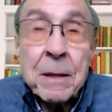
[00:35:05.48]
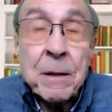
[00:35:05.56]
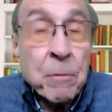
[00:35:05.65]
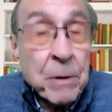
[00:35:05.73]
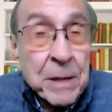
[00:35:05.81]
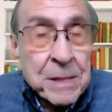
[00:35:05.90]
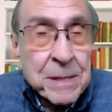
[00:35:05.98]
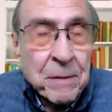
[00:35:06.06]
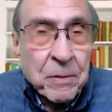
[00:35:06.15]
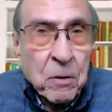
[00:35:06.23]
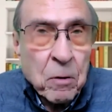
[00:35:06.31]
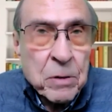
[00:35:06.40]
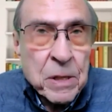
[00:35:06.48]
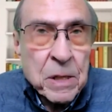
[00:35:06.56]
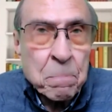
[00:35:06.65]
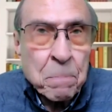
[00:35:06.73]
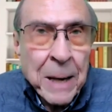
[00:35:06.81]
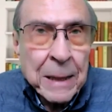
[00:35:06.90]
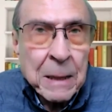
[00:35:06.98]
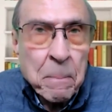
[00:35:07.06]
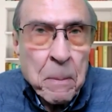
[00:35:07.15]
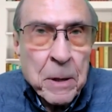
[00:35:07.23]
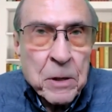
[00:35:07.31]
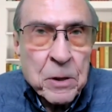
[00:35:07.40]
The reason, of course, is planning
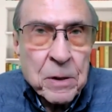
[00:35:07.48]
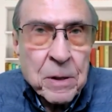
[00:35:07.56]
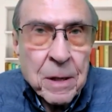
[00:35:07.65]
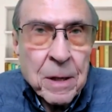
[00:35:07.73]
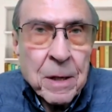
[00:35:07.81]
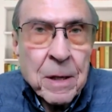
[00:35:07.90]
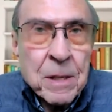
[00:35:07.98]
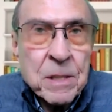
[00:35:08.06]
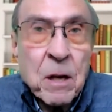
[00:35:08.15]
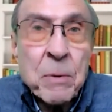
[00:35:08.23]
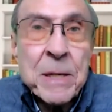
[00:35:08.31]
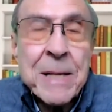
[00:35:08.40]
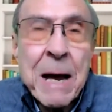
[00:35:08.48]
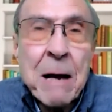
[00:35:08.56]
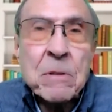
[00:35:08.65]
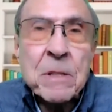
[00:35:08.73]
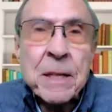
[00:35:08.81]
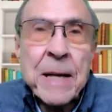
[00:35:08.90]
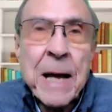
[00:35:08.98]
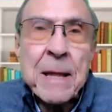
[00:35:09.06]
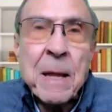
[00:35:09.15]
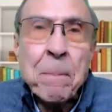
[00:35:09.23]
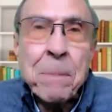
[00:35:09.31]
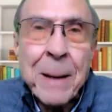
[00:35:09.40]
permission. So he's out to
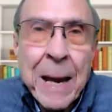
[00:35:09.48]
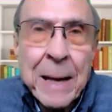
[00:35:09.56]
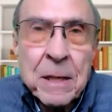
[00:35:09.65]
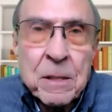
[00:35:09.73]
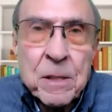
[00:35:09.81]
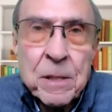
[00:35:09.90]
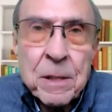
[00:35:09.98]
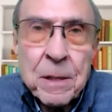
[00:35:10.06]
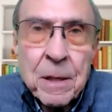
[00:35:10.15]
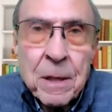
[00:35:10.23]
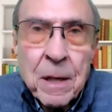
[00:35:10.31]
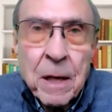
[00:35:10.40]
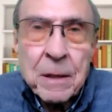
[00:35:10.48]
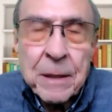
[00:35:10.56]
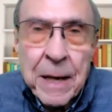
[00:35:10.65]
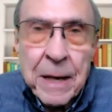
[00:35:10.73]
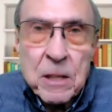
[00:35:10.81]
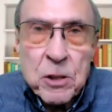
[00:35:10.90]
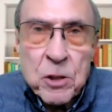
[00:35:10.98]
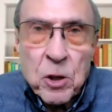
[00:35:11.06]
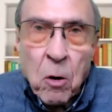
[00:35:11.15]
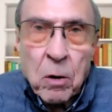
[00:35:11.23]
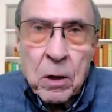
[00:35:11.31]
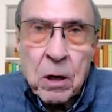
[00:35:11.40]
get the planners and get a
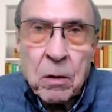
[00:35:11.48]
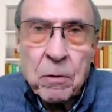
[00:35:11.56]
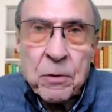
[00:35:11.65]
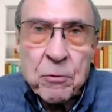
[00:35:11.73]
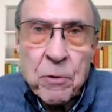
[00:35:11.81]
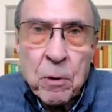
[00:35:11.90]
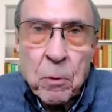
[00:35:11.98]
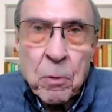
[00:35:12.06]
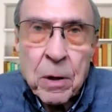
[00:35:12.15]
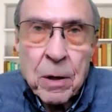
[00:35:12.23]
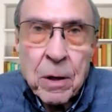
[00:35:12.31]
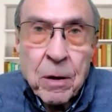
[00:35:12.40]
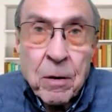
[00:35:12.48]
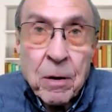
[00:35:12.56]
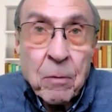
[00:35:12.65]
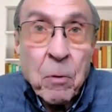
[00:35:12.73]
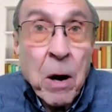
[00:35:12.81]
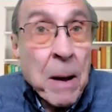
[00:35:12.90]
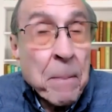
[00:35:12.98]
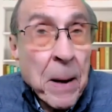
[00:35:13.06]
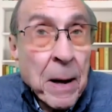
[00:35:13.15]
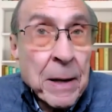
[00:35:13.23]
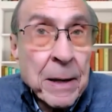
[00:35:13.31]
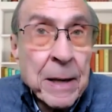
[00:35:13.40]
shortcut through
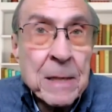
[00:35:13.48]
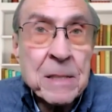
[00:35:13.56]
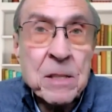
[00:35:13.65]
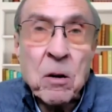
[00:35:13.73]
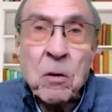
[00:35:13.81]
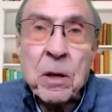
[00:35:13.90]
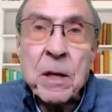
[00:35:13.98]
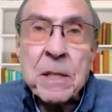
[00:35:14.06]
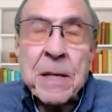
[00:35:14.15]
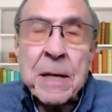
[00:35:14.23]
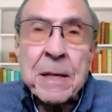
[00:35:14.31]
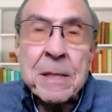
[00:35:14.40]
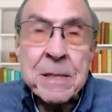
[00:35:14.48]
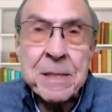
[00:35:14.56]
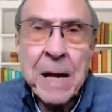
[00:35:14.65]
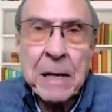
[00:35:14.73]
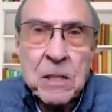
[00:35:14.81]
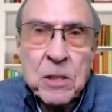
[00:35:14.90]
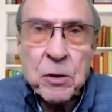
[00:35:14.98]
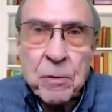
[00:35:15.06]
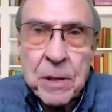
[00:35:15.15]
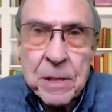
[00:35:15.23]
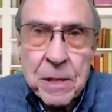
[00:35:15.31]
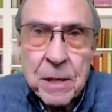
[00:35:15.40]
whereby it's not going to take
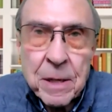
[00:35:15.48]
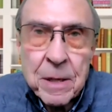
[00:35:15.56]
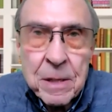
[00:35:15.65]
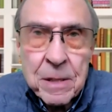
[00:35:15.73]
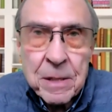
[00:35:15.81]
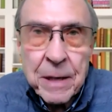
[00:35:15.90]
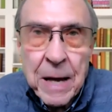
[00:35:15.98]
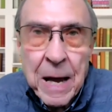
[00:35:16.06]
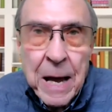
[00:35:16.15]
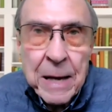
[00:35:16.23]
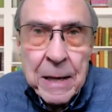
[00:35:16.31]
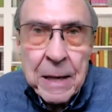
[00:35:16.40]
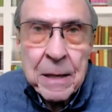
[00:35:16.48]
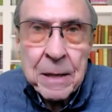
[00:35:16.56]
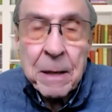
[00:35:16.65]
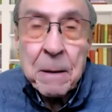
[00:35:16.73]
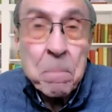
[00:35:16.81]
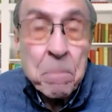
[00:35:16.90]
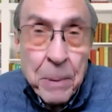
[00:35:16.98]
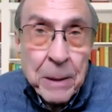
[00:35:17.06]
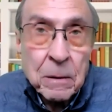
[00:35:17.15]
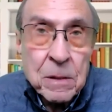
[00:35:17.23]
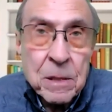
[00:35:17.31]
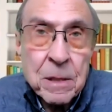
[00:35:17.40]
centuries to get anything
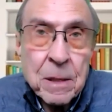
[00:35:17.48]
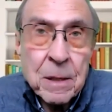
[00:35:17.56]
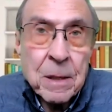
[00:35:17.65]
built.